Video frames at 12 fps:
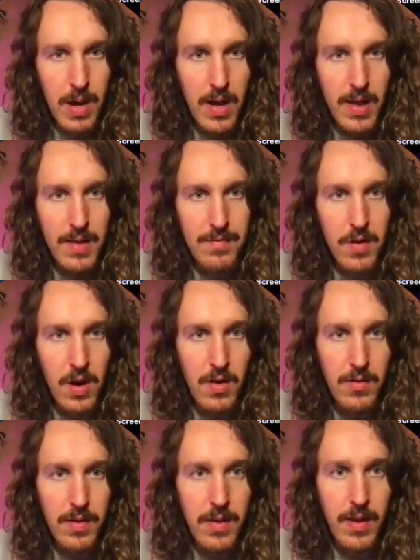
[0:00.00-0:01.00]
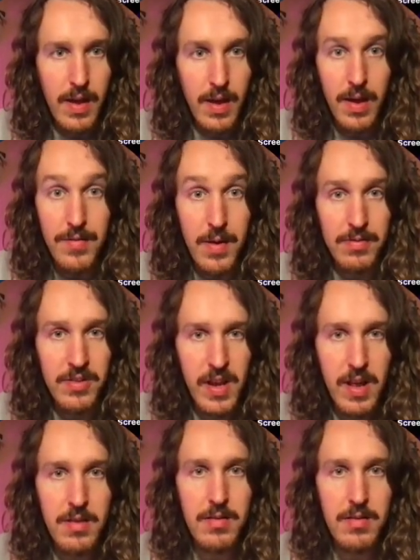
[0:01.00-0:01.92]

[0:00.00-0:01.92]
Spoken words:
if not, if you have seen it,